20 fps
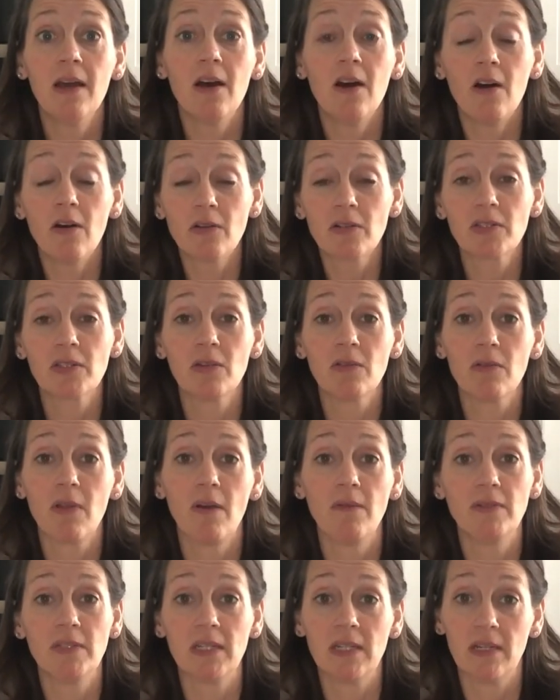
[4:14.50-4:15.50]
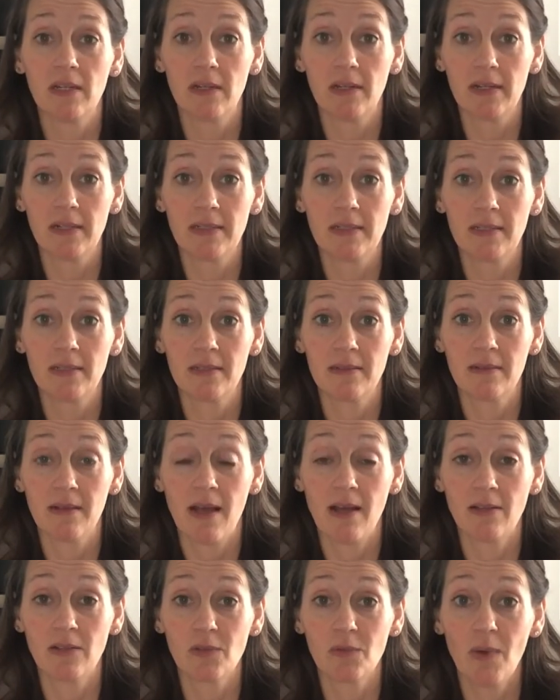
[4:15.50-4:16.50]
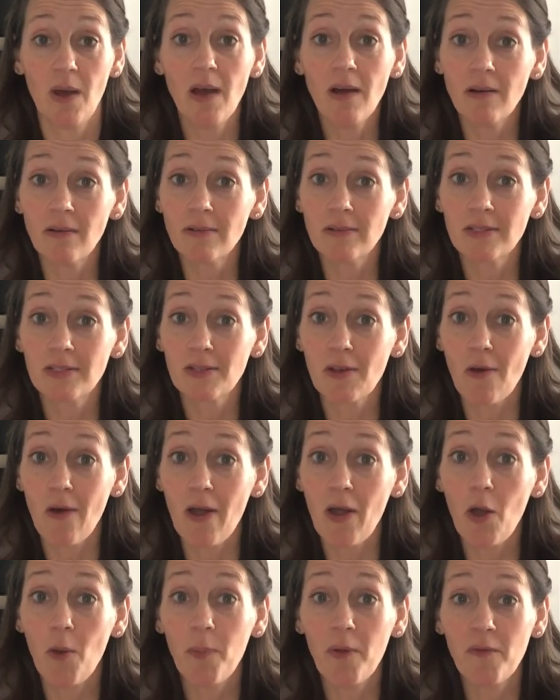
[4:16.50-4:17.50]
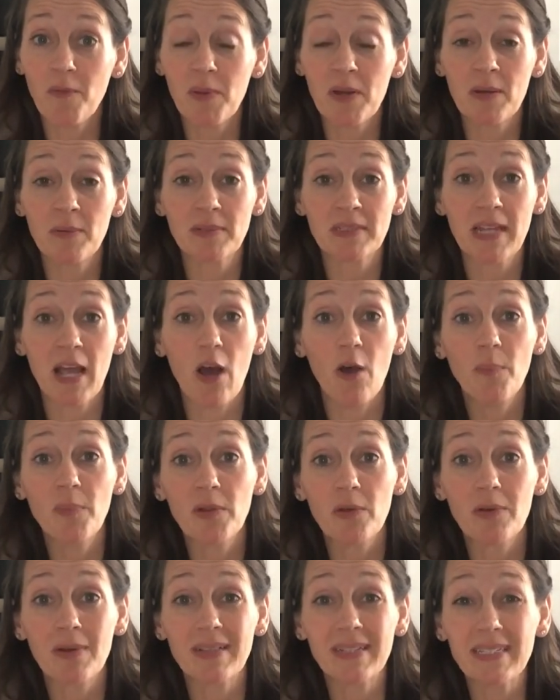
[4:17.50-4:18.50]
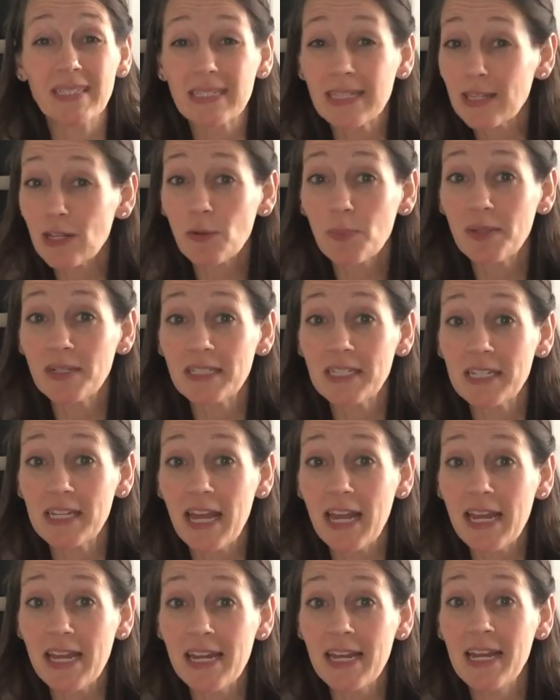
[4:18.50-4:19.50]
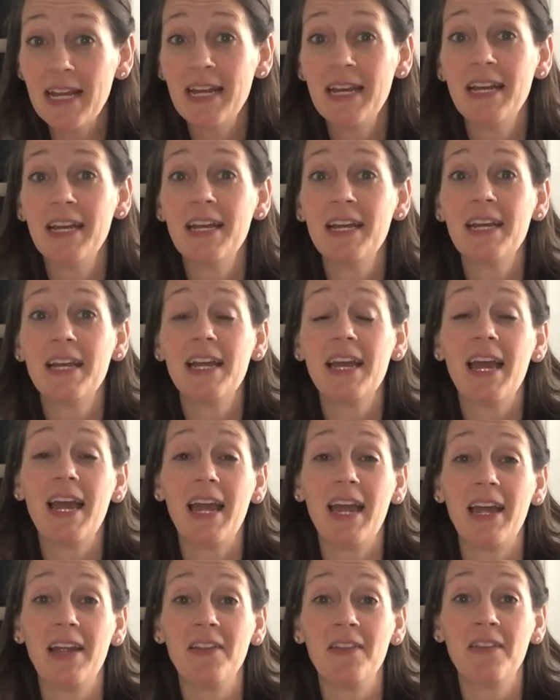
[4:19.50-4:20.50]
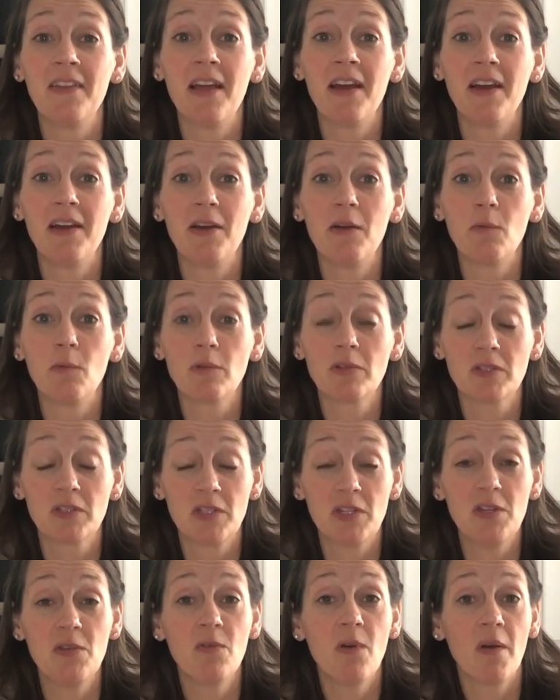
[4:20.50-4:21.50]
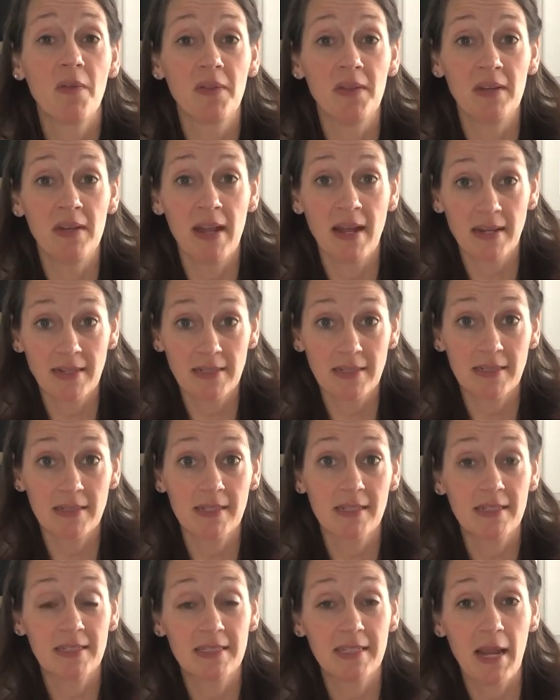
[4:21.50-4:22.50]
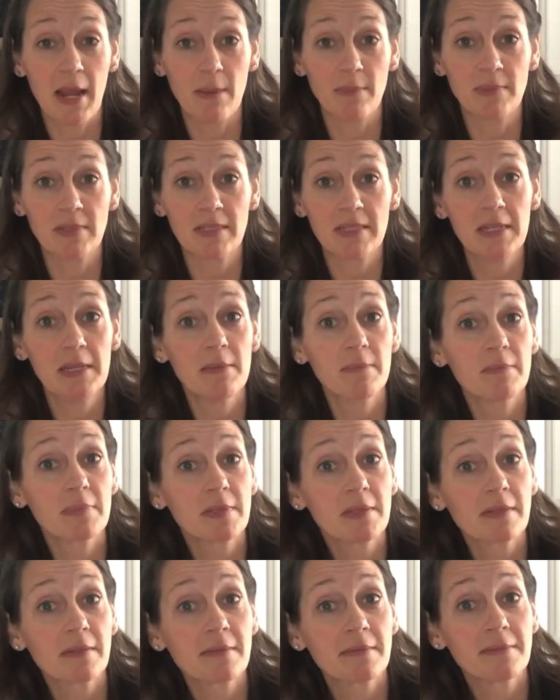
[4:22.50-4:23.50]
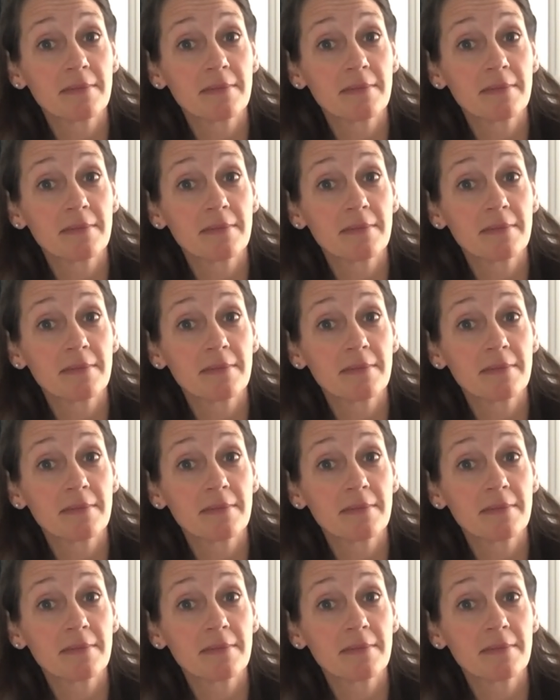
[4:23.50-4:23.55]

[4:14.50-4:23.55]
also love to hear it as well. So I hope I've been able to help you at least a little bit today and uh, we'll see you on the next Tam's Tips.